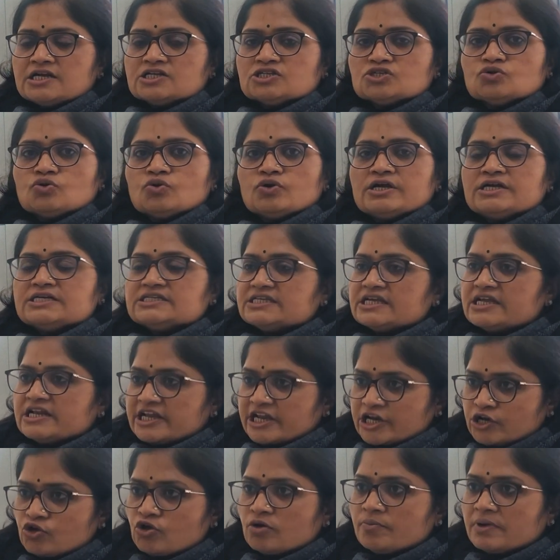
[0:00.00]
So it's a
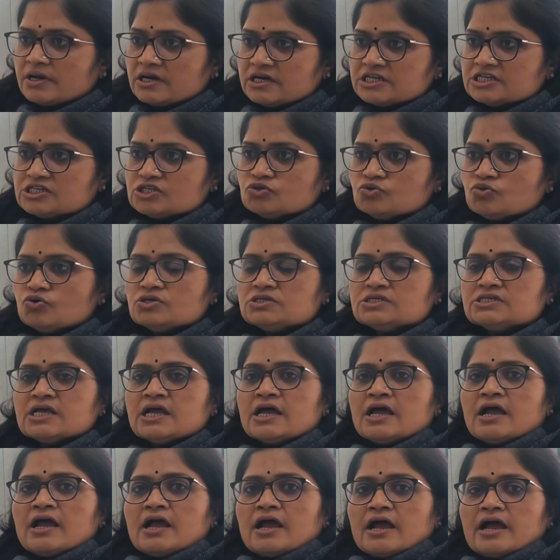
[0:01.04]
renewable resource,
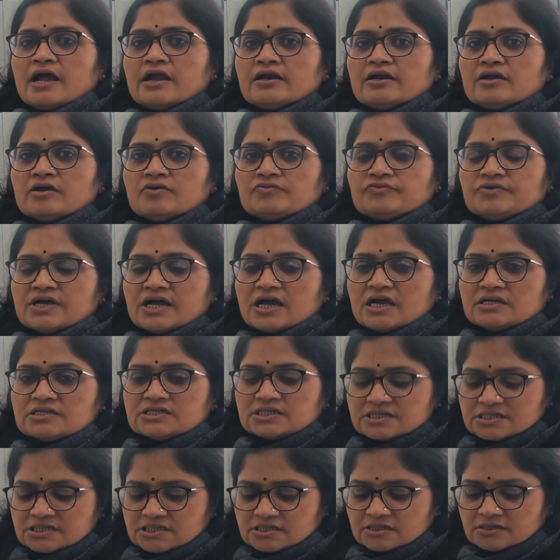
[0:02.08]
and we are
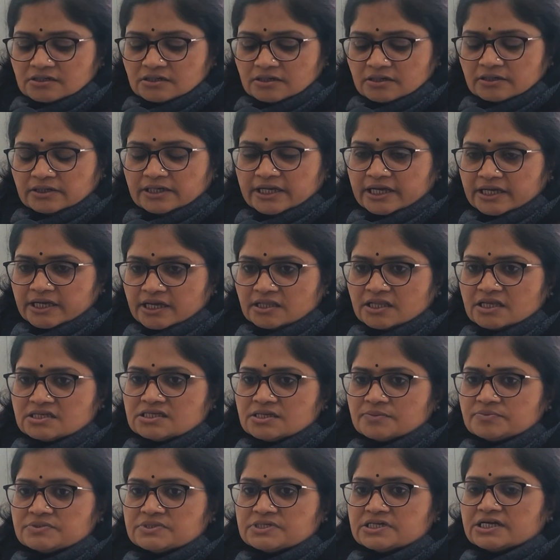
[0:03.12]
just taking the
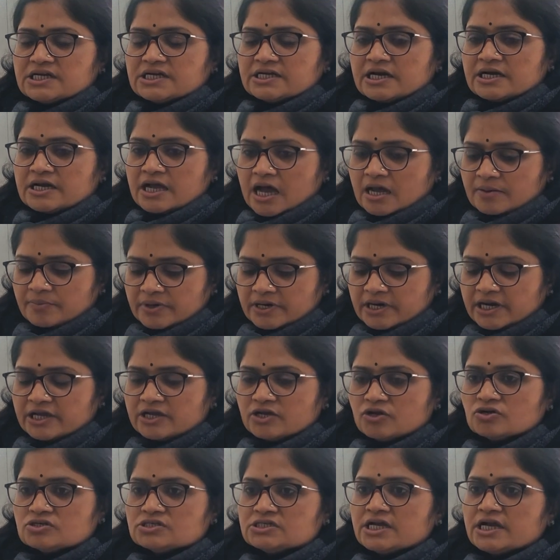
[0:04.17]
substrate and carbon
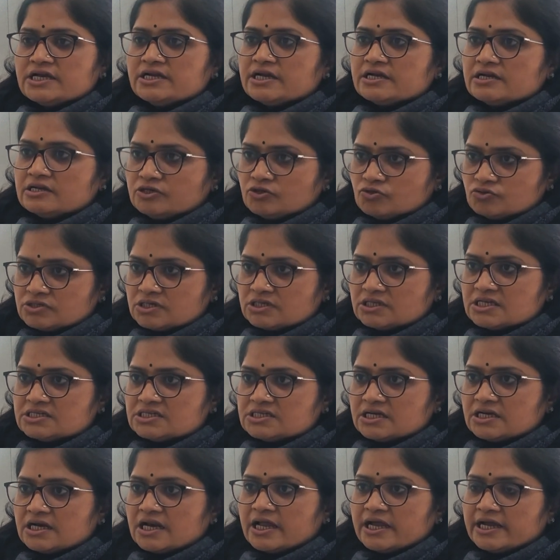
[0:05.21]
dioxide and using the
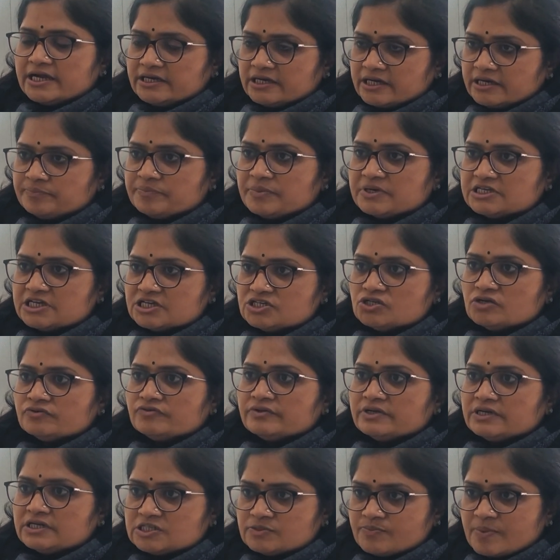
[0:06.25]
sunlight in presence of
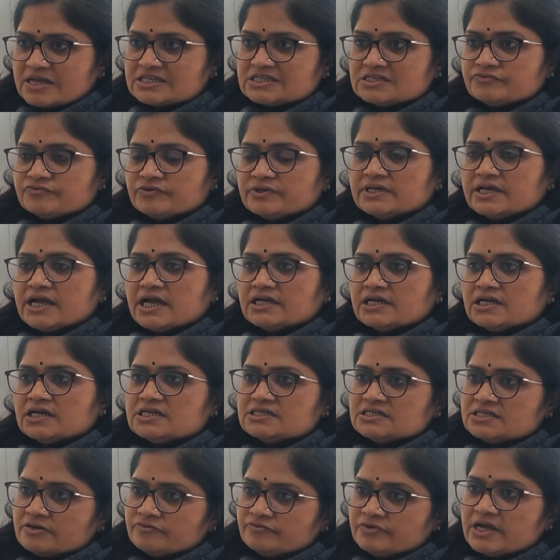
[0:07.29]
a specific
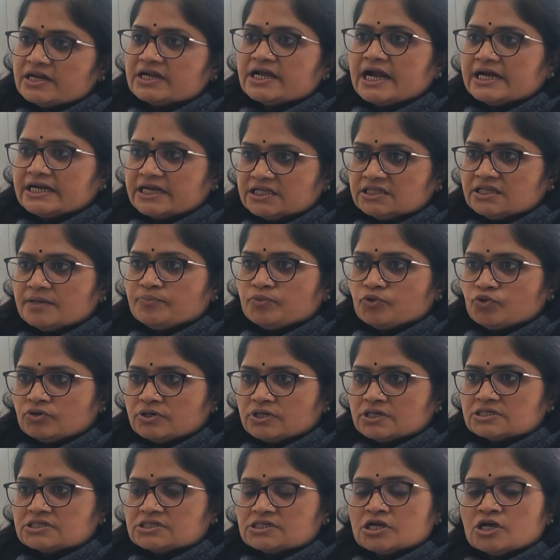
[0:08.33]
catalyst, and we are getting the
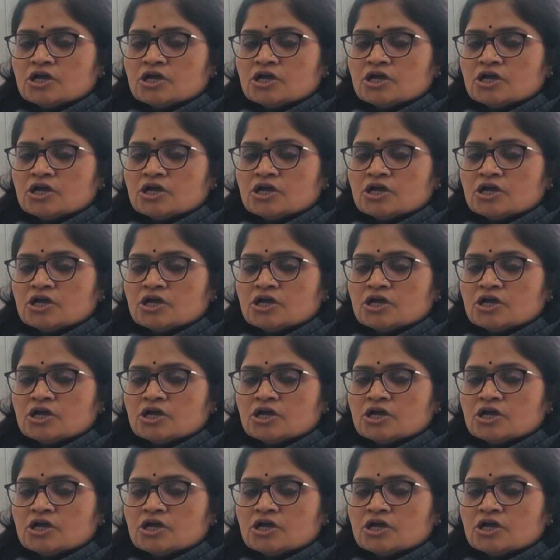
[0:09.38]
products.